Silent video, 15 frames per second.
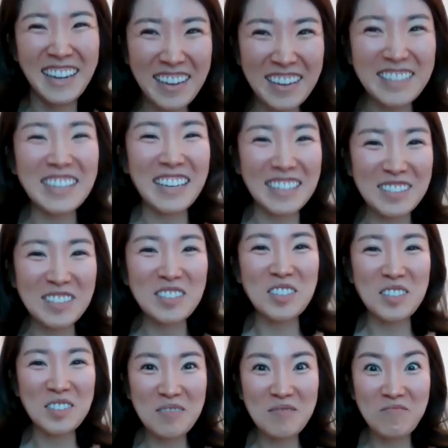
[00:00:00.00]
oh, you yes. lucked
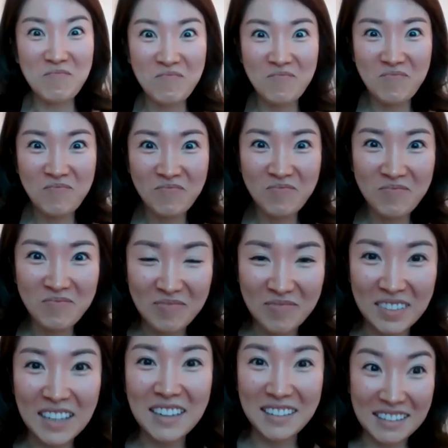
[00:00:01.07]
out.
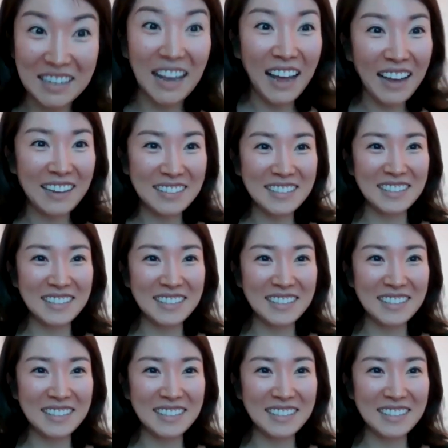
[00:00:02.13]
yes,